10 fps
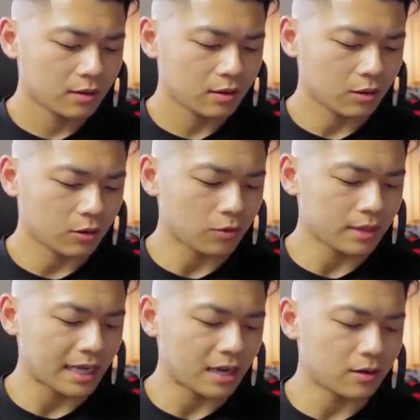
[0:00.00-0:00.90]
you know, going
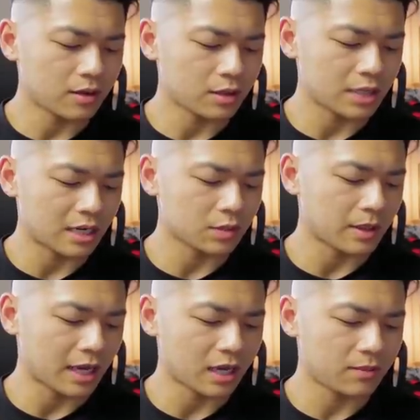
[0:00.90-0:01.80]
down, and the shadows
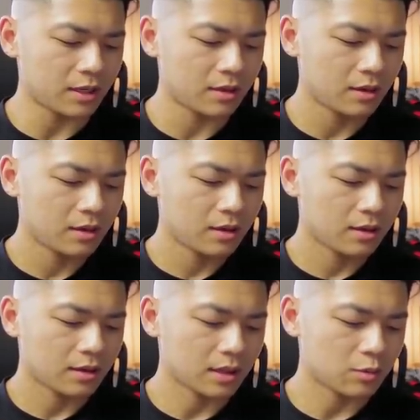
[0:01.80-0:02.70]
behind me.
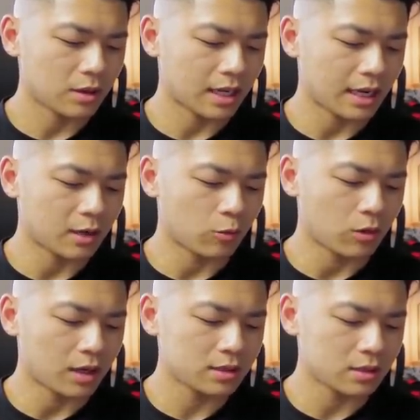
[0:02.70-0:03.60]
That's what I kind of
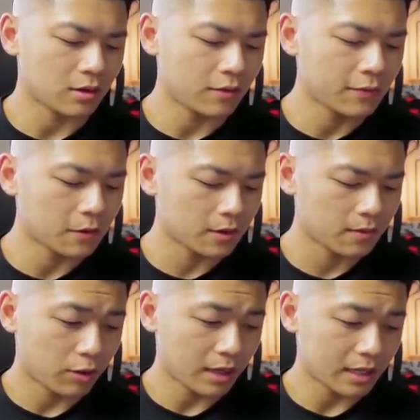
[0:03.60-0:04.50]
want to go for.
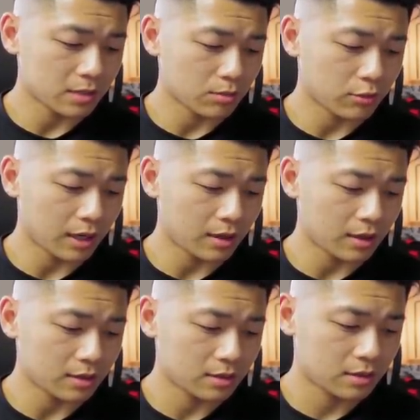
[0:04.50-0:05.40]
Probably add some
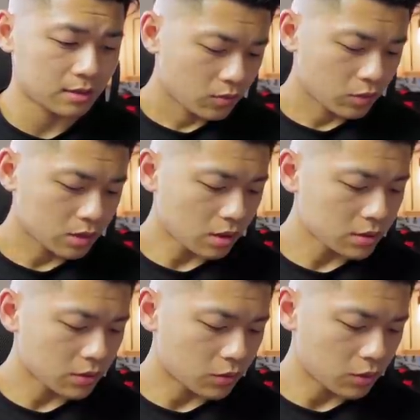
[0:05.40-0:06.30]
brightness. What's
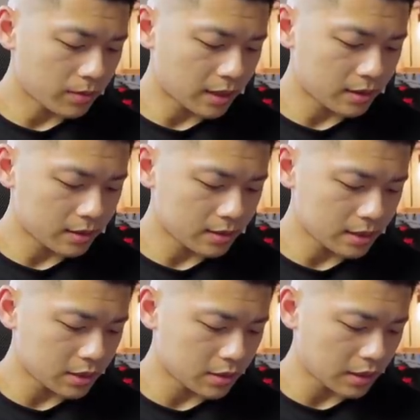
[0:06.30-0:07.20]
also cool about this
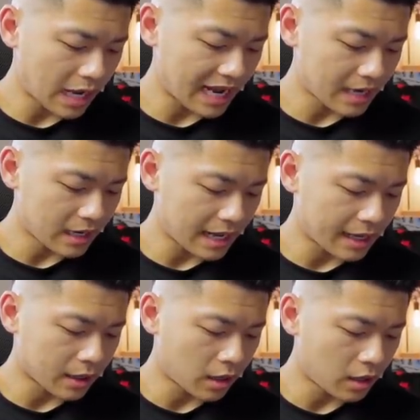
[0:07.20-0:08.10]
is you can add a
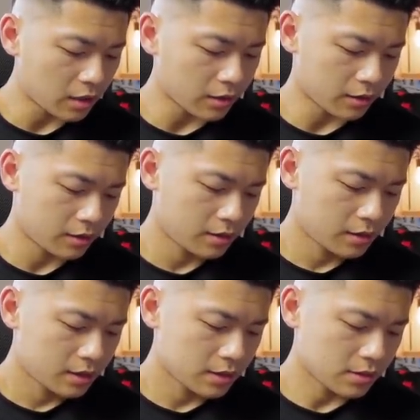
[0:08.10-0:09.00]
color.
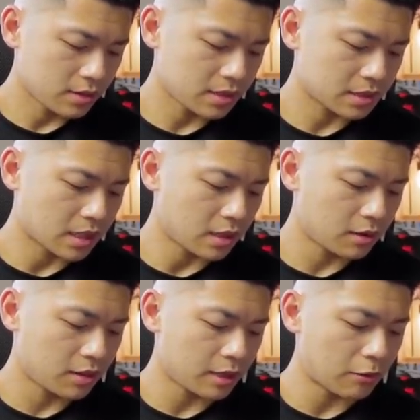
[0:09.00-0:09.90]
So there's this
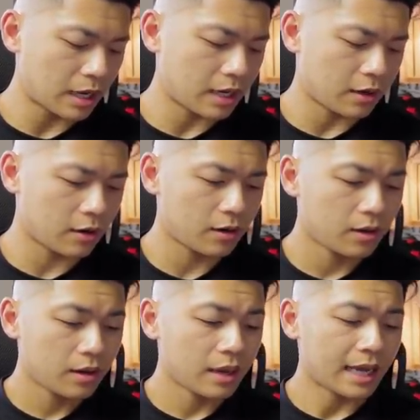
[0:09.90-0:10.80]
color thing right here,
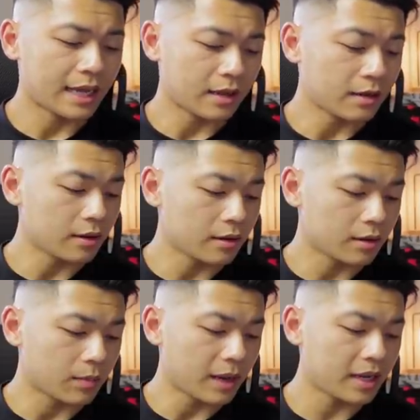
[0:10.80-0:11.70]
and
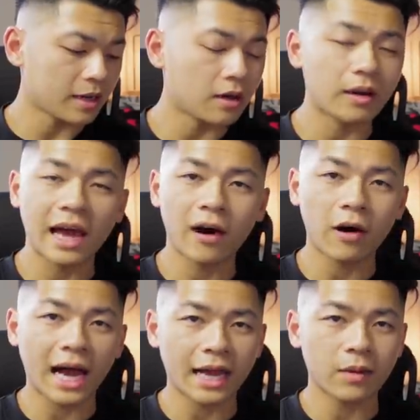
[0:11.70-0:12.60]
depending on how
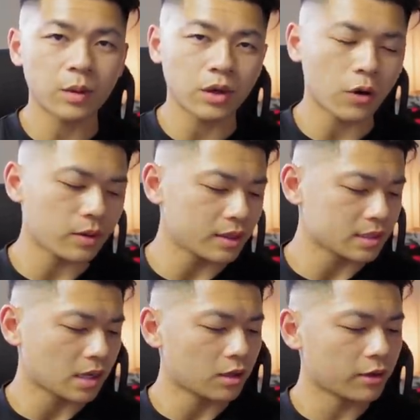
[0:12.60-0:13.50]
high up you go in this
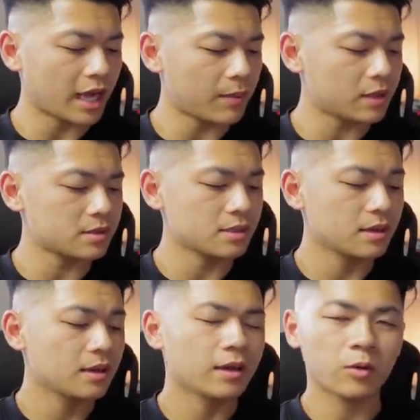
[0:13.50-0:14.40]
color gamut,
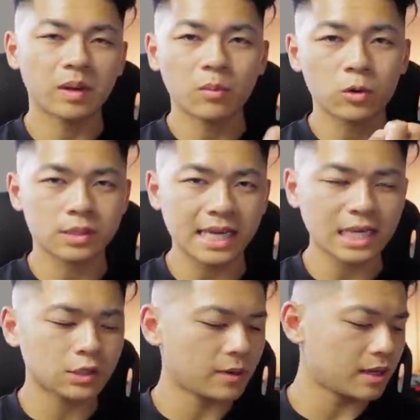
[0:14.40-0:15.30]
it'll be more
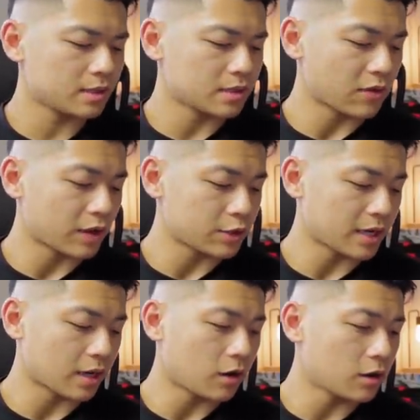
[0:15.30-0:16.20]
saturated. So if I
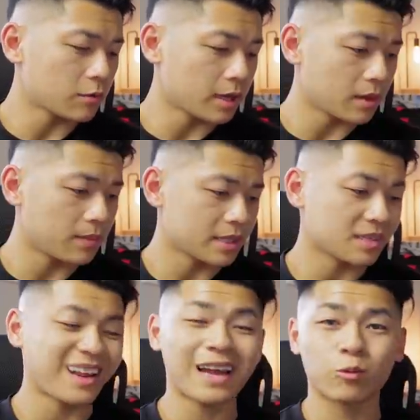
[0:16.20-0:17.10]
drag it all the way up, it's
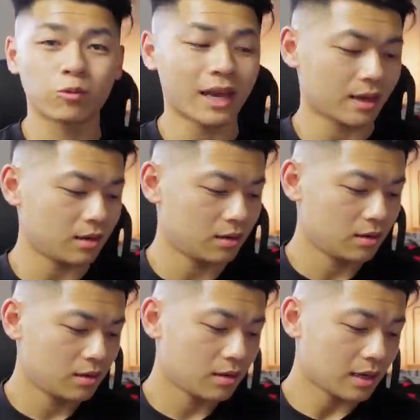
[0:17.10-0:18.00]
gonna add red,
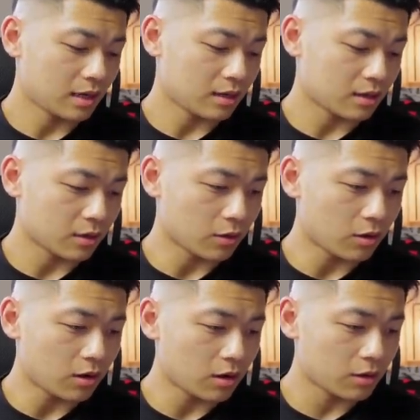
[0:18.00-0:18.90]
and you can go
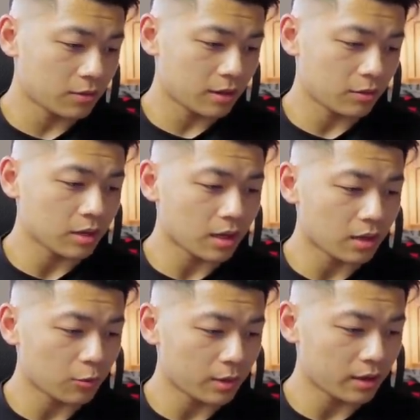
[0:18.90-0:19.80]
all the way through the
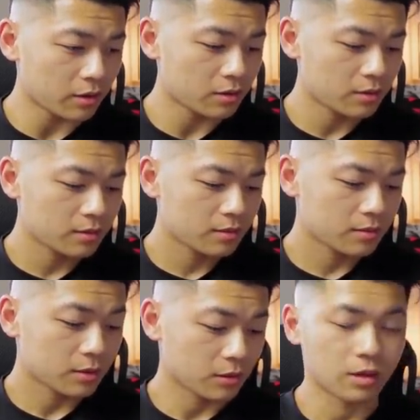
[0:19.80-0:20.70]
color wheel,
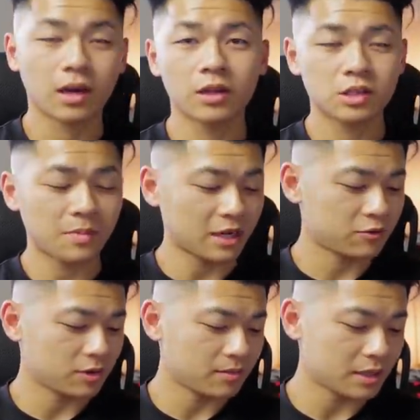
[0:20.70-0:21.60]
or the color
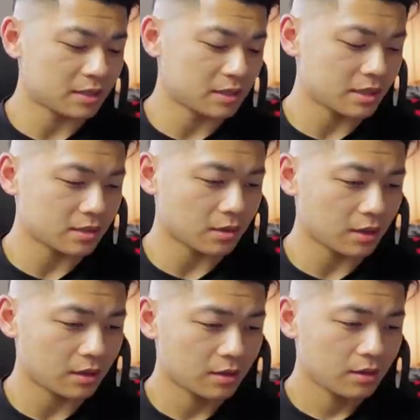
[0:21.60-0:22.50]
spectrum, I should say,
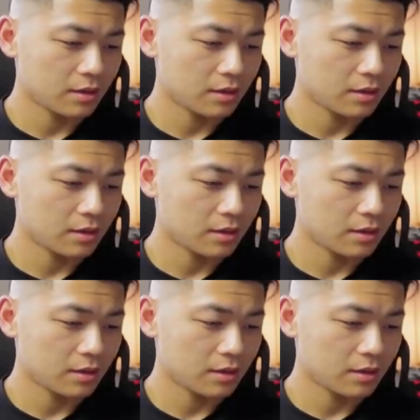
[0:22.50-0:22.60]
sorry.